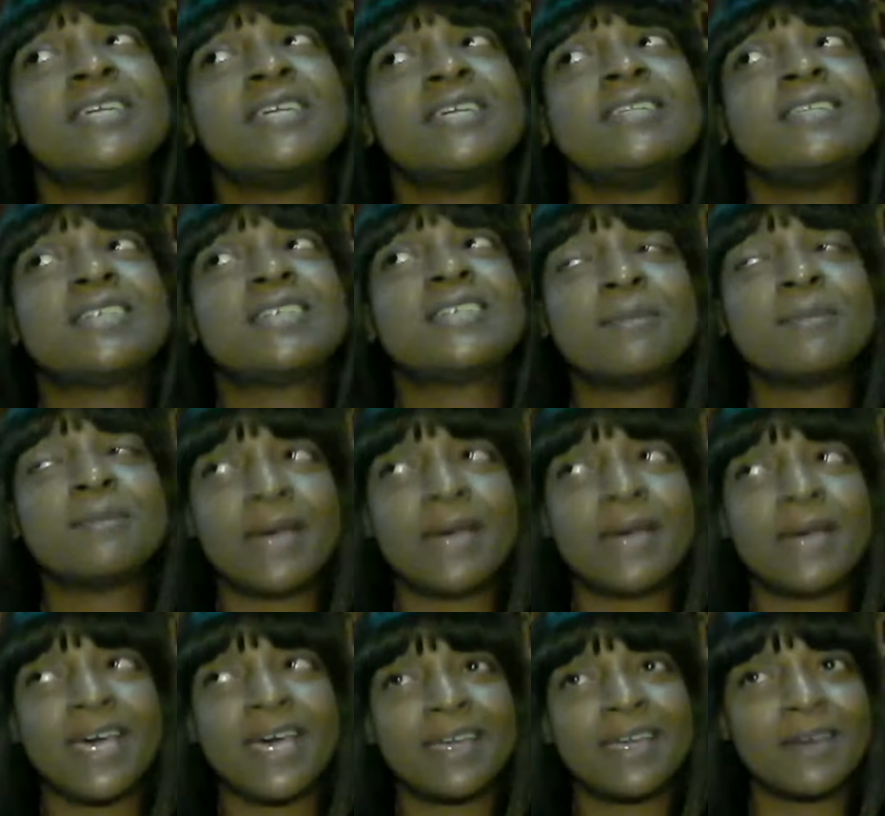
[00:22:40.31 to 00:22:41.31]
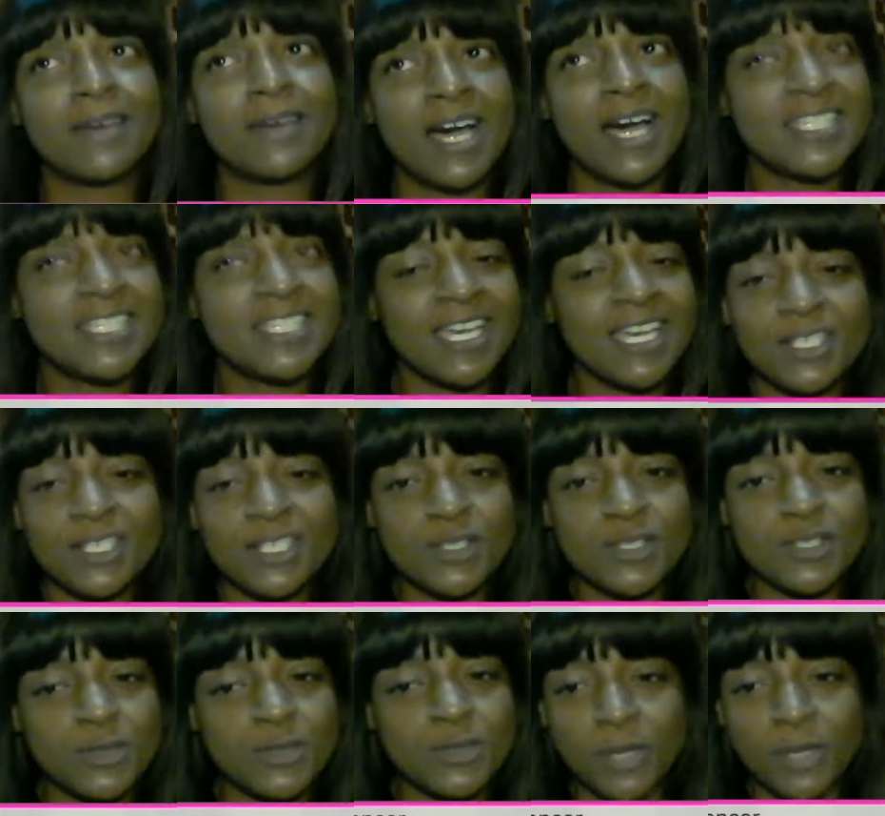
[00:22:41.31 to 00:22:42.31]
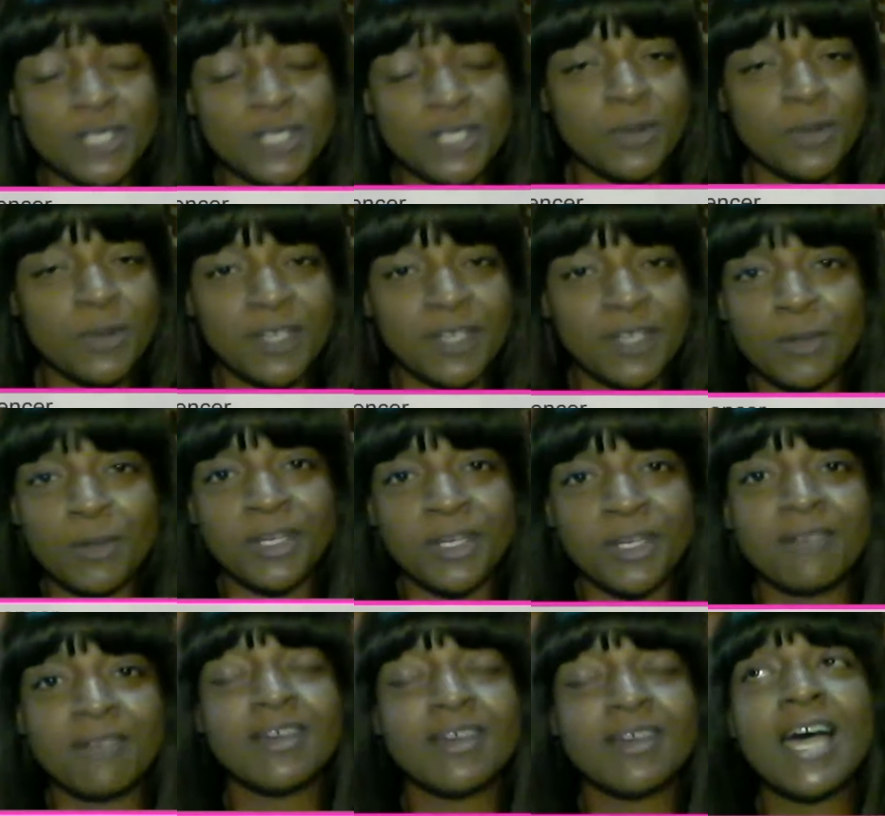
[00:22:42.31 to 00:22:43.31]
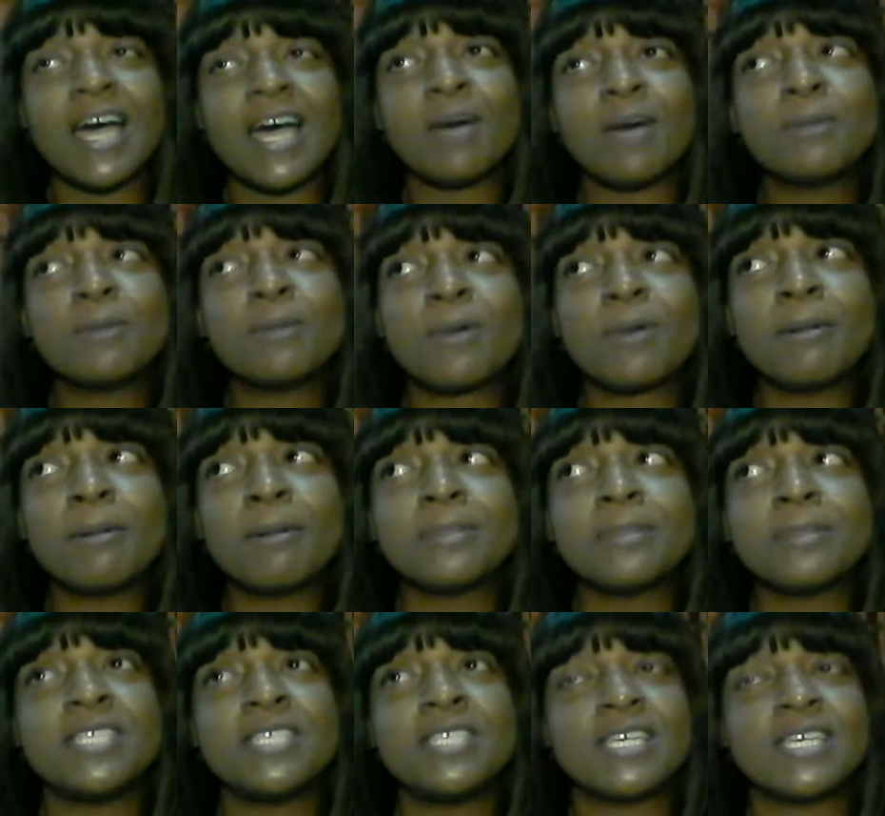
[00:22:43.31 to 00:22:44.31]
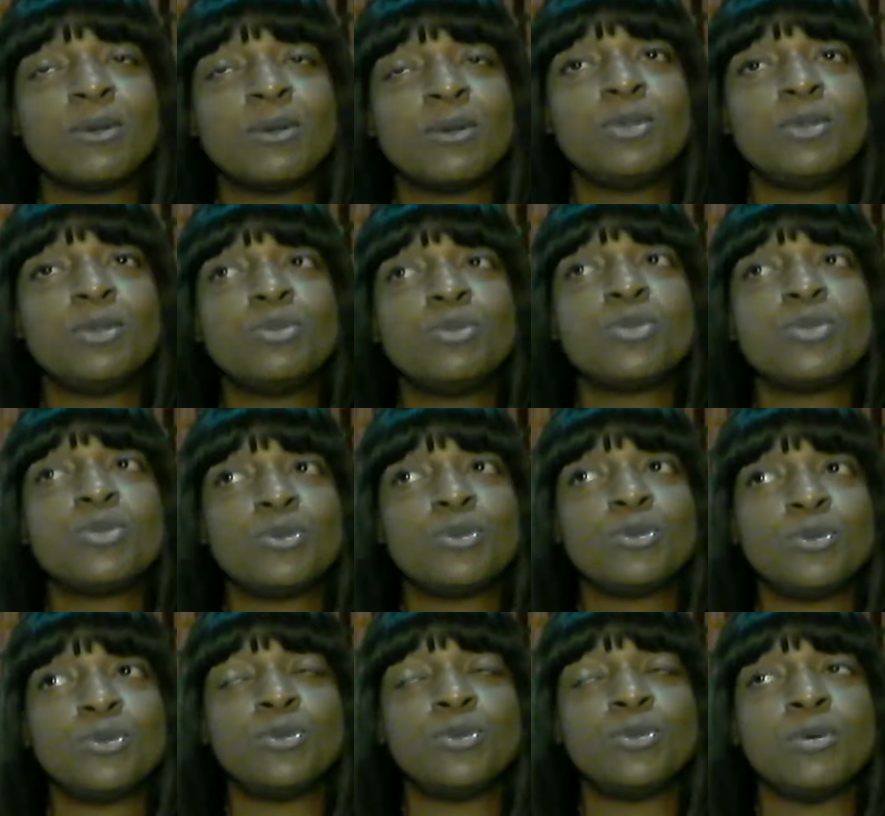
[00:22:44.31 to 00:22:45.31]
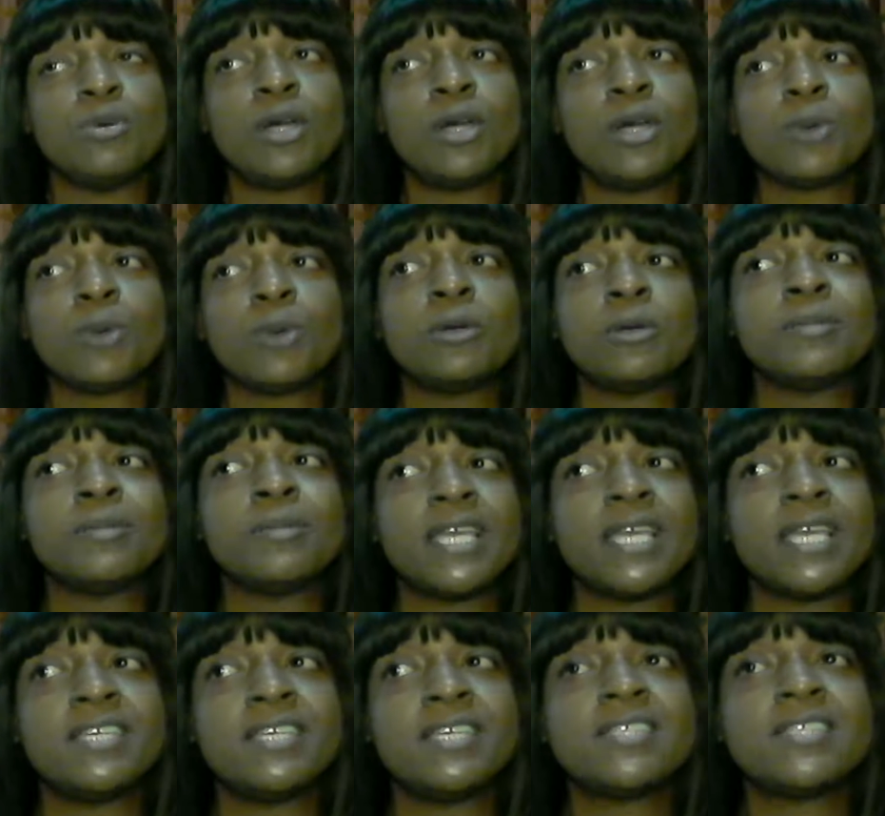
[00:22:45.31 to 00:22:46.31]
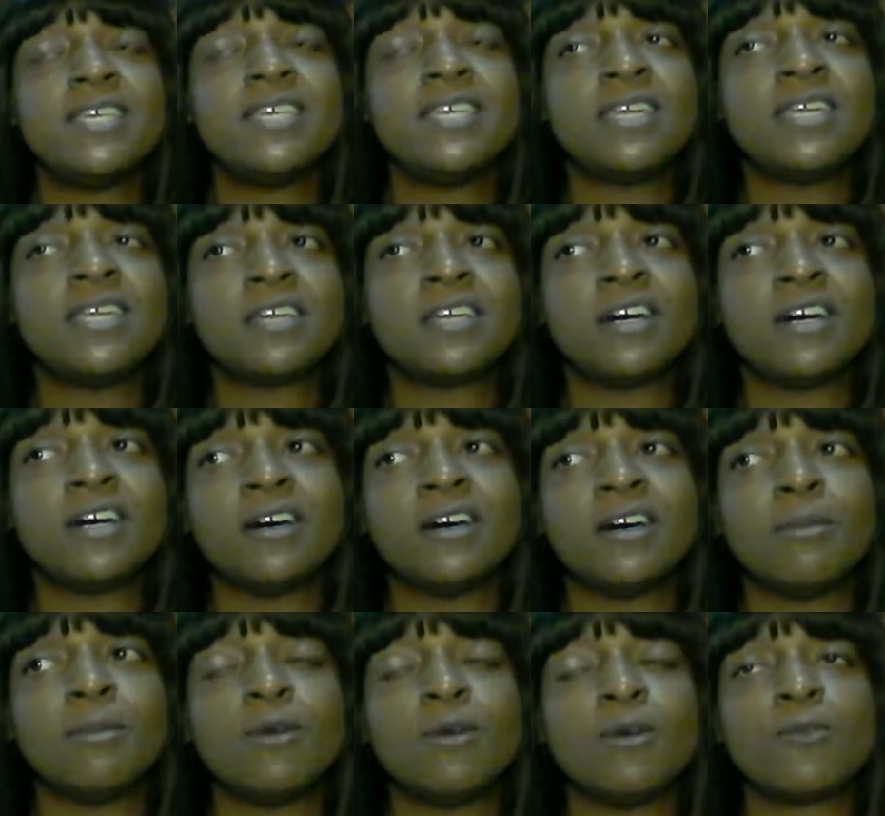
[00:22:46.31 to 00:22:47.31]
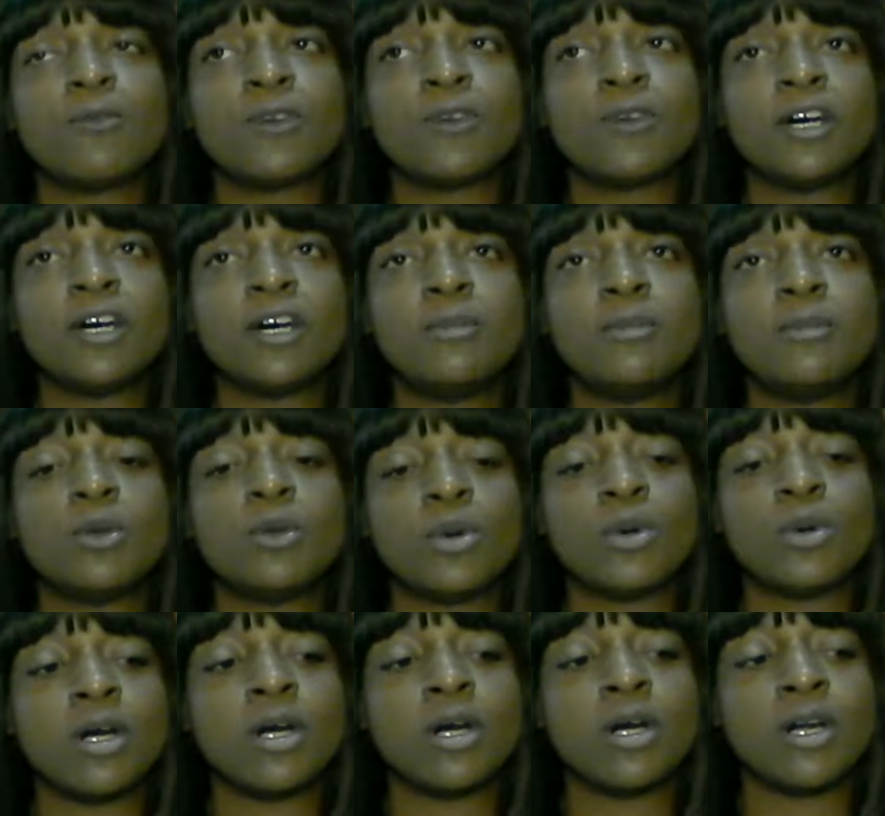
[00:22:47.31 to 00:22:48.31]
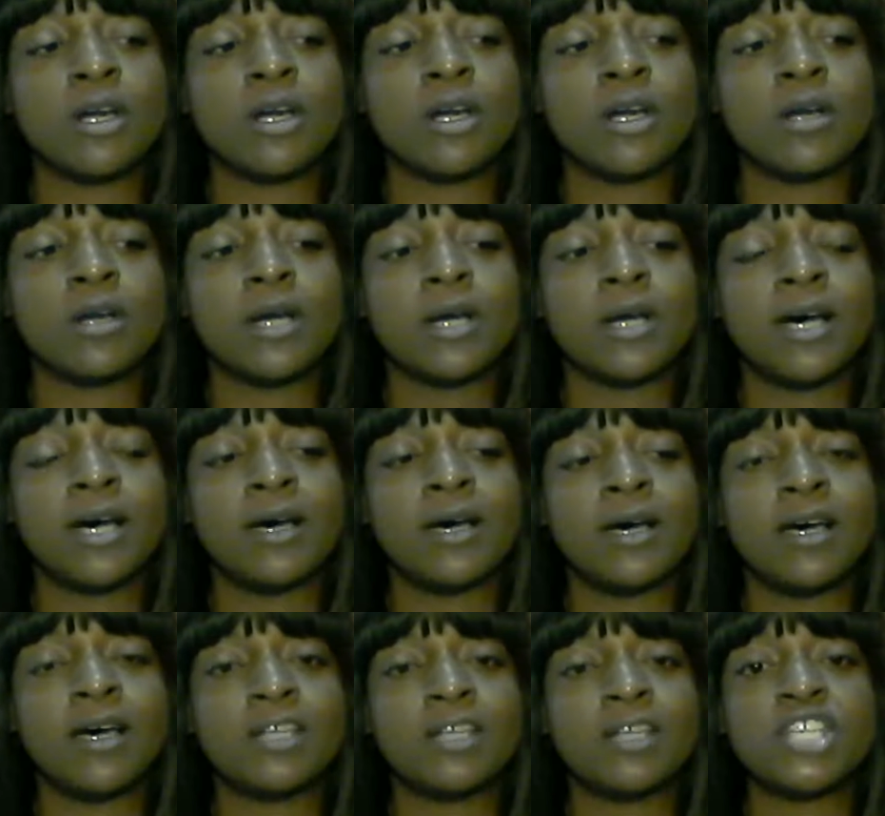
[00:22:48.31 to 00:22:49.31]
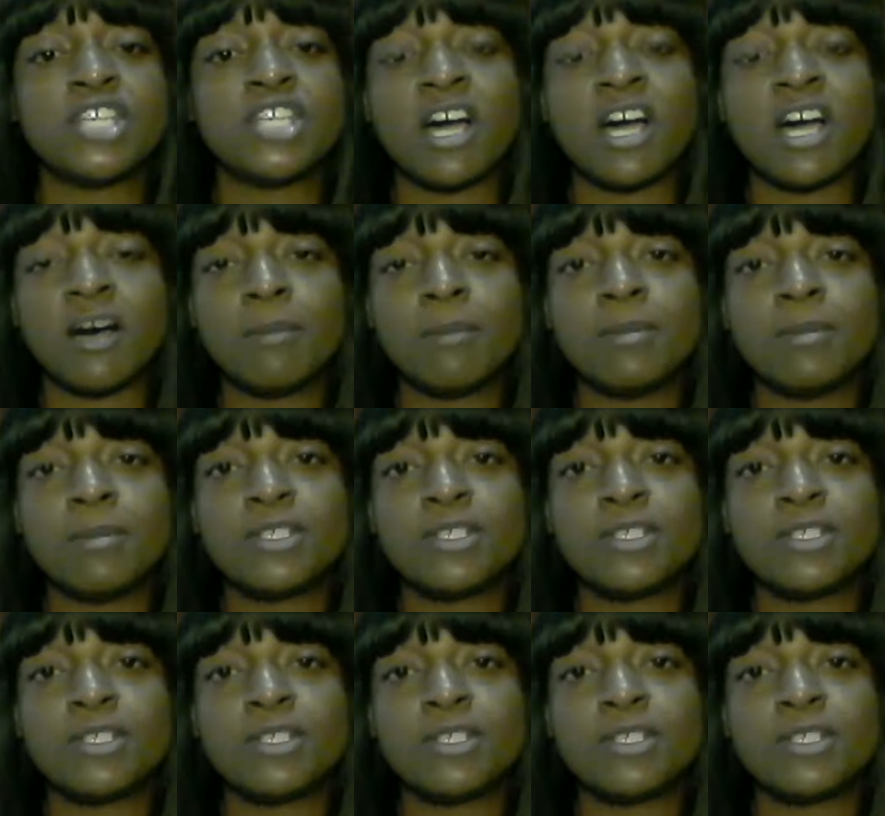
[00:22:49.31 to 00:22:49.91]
looking back, hindsight is 2020 or whatever, I would probably tell you to replace the income from your job